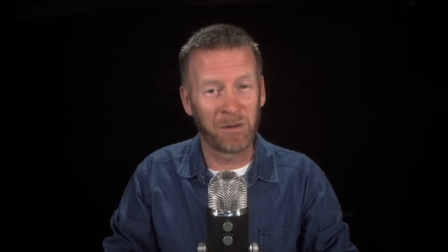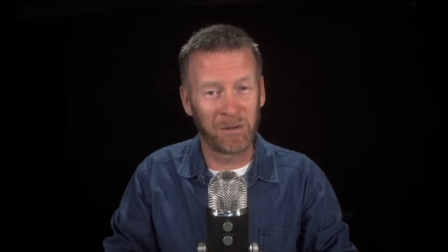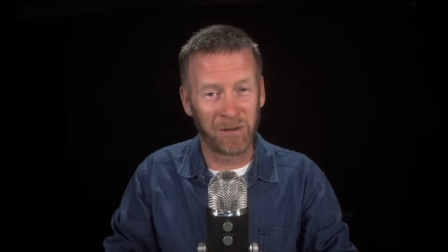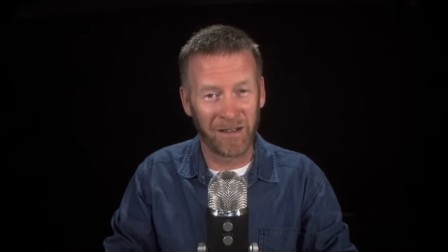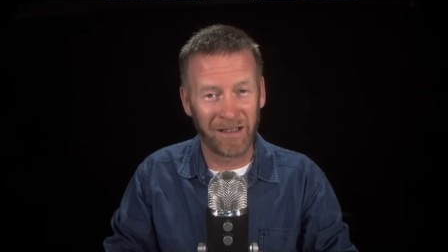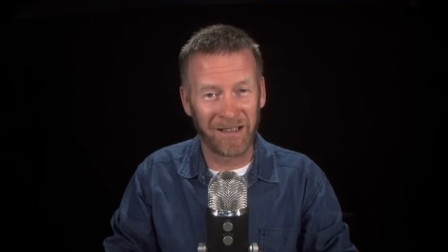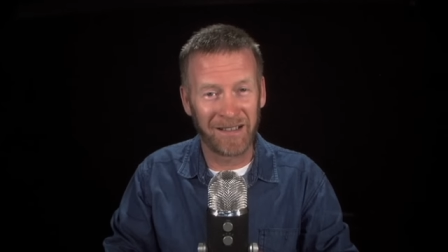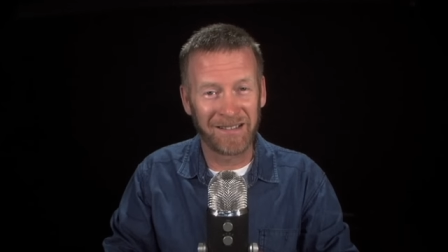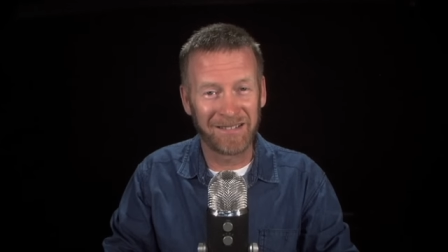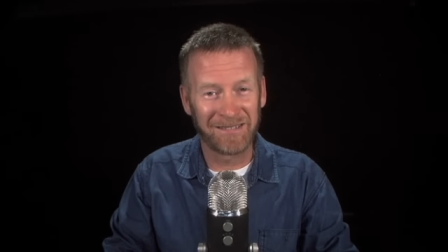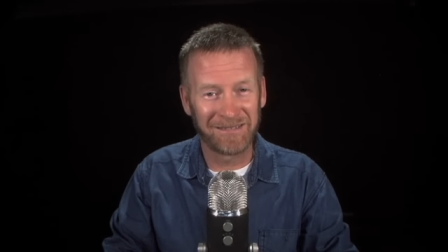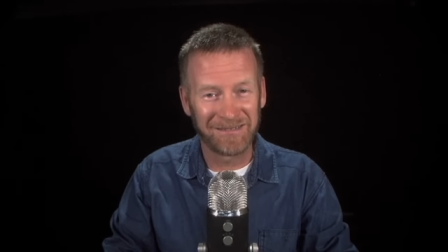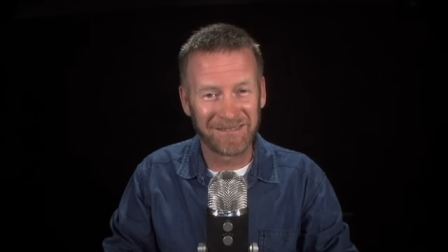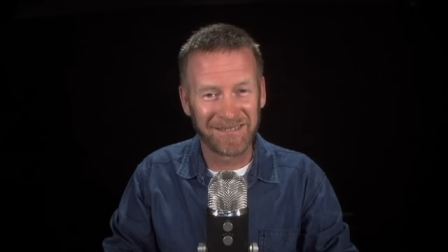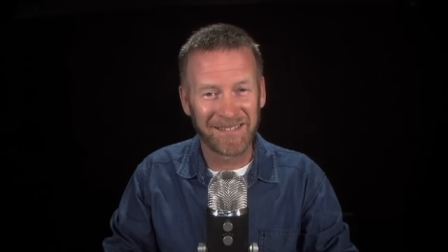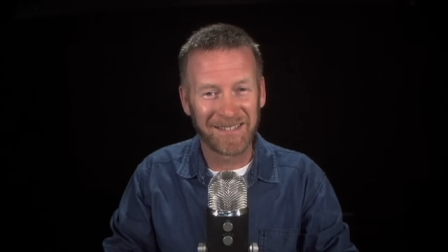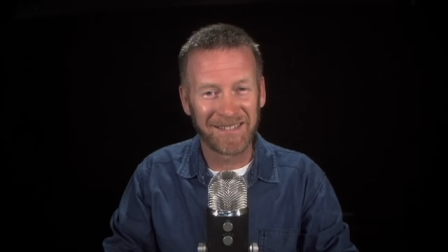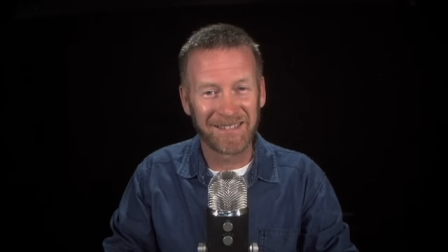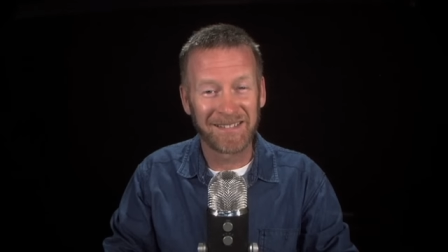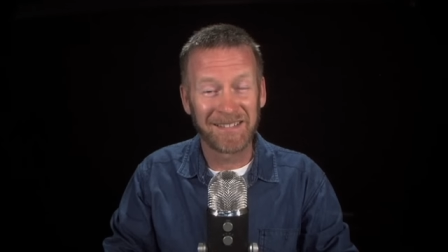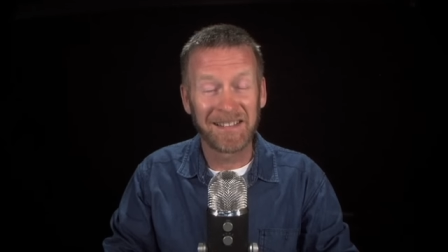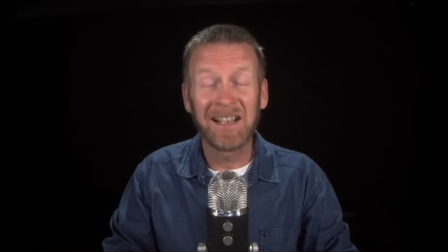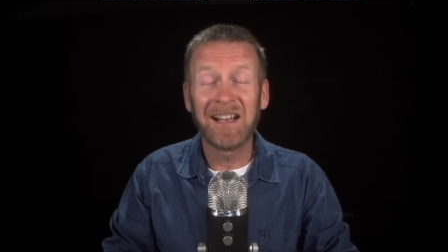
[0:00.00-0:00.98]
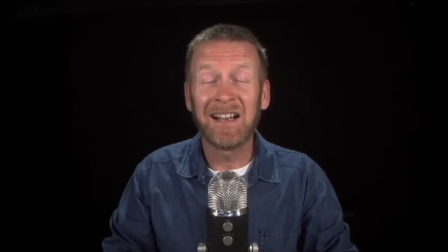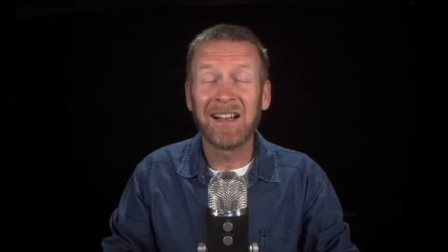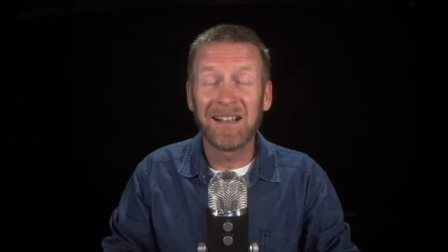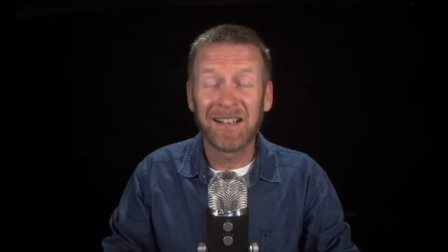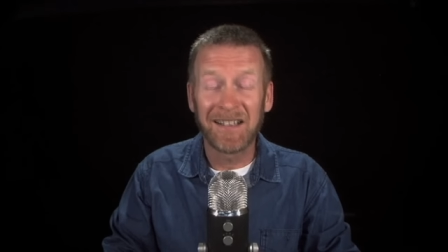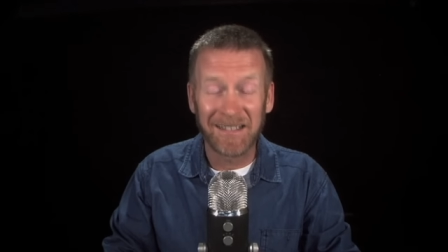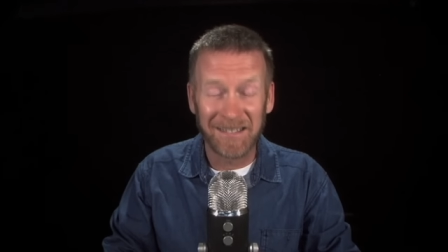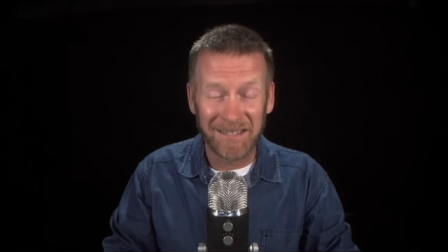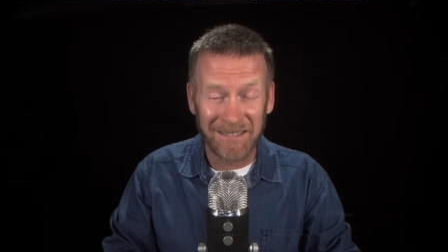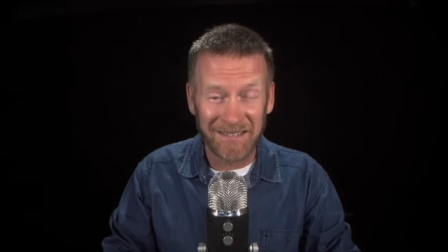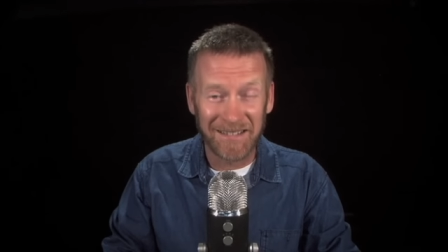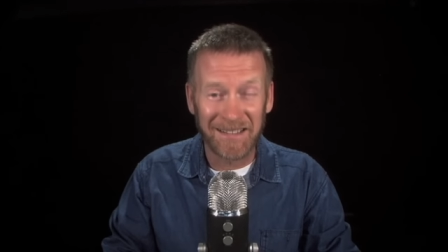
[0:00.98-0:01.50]
only.
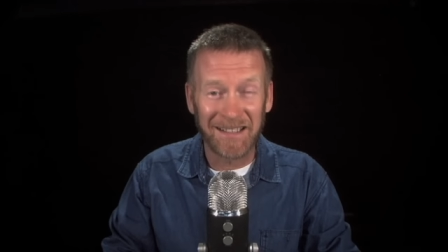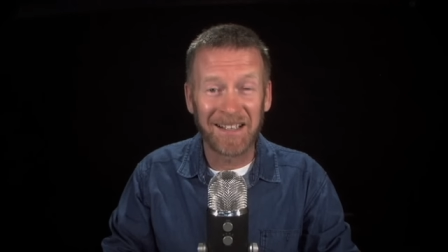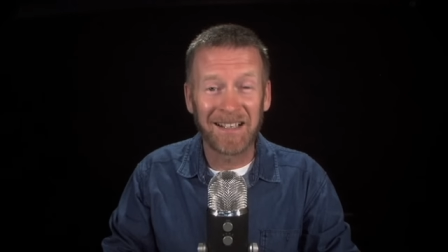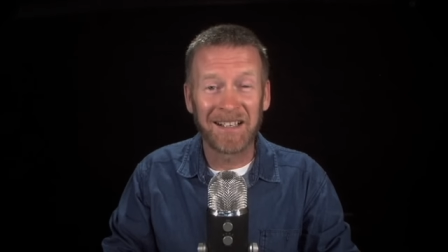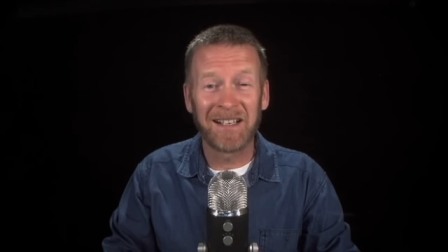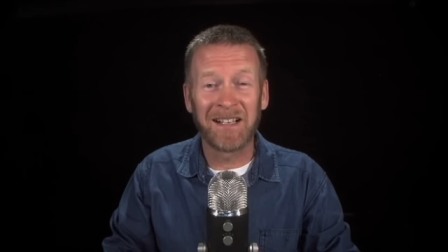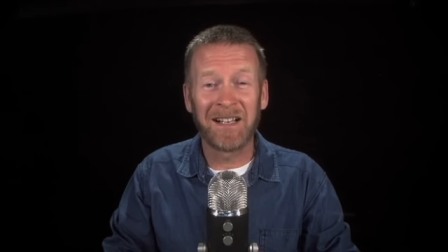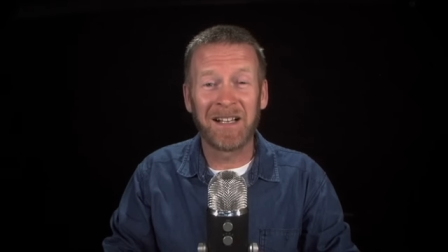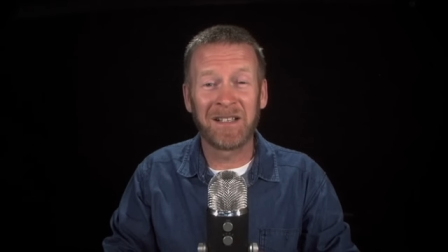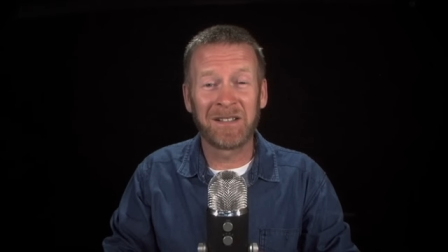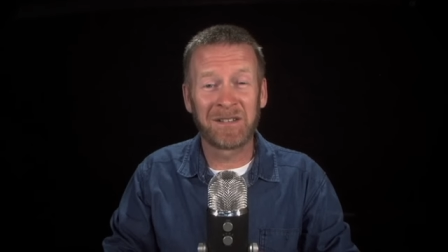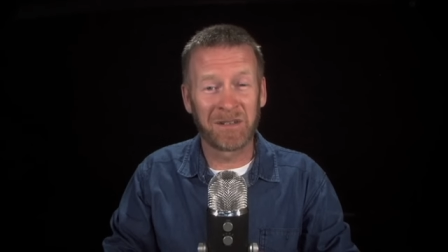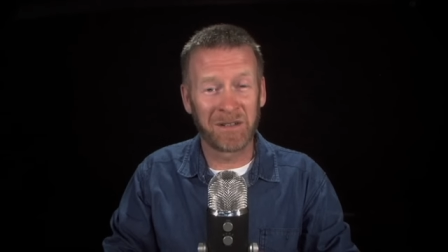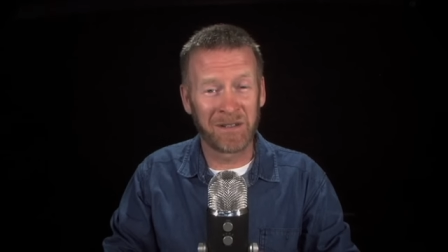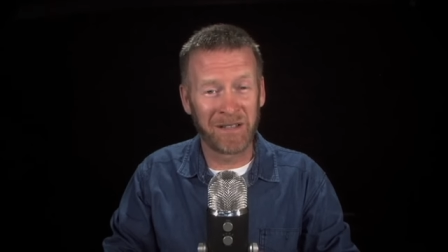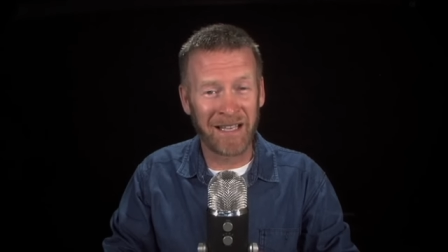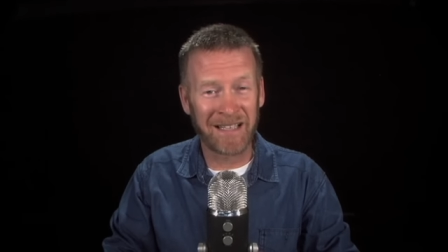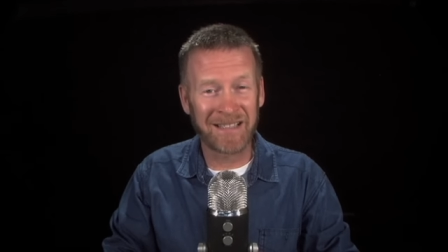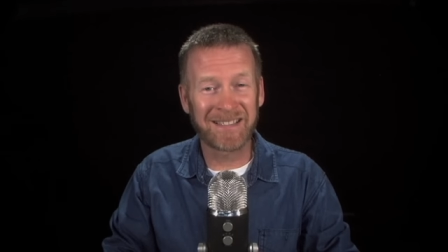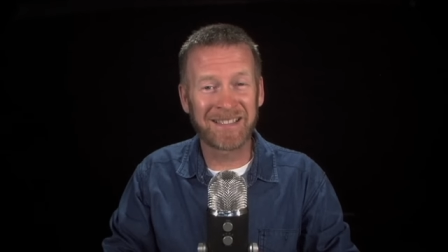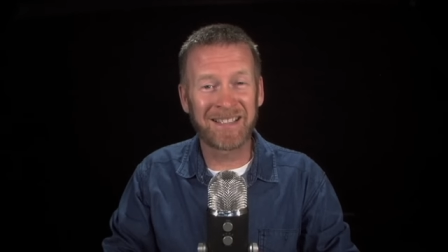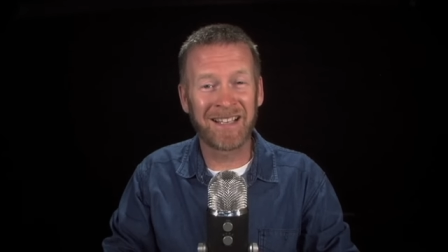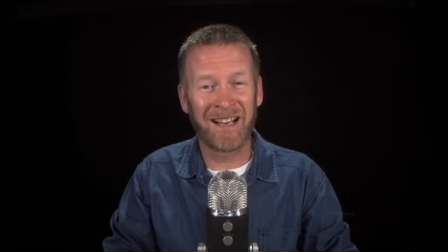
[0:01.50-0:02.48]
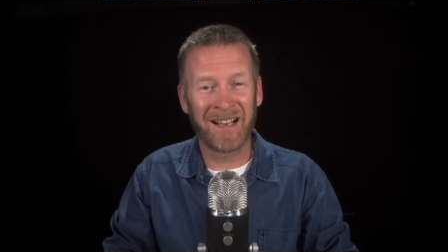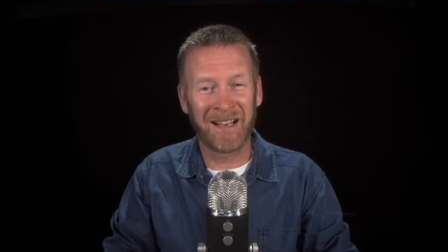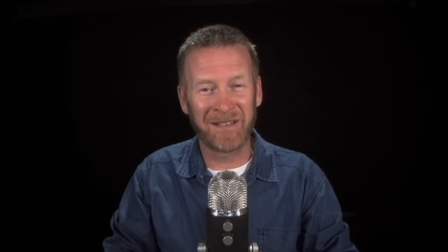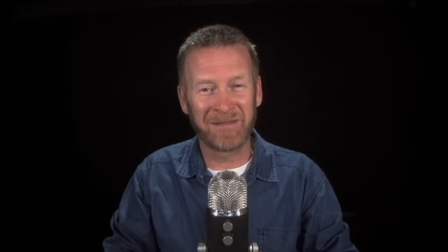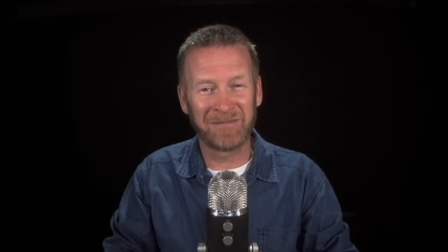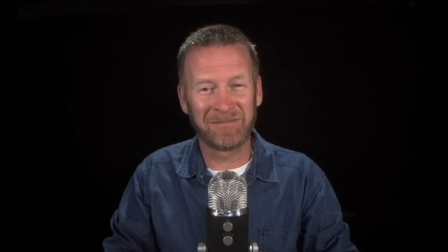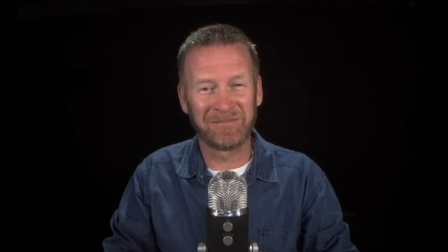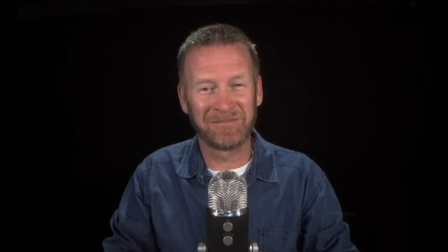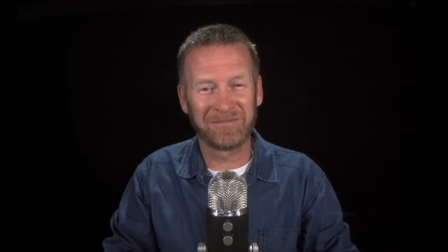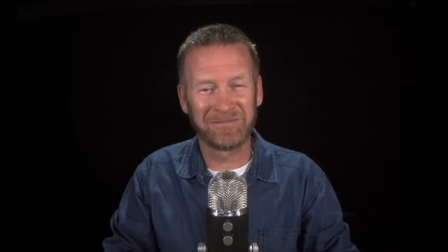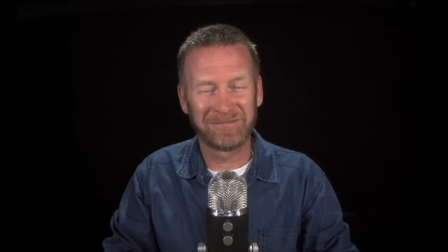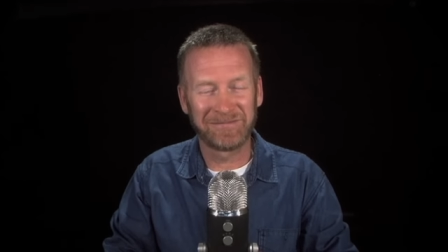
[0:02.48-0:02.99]
Until next
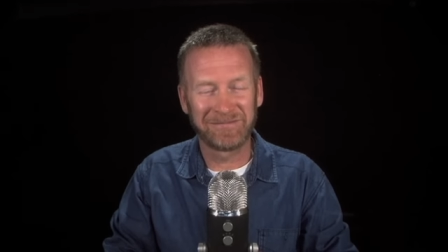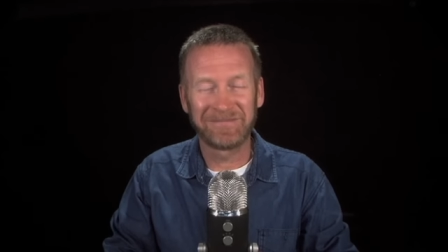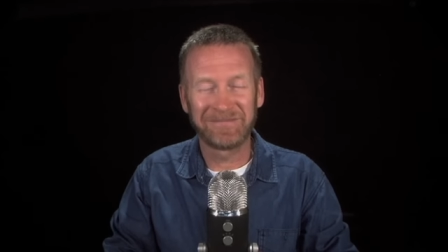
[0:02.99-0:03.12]
time,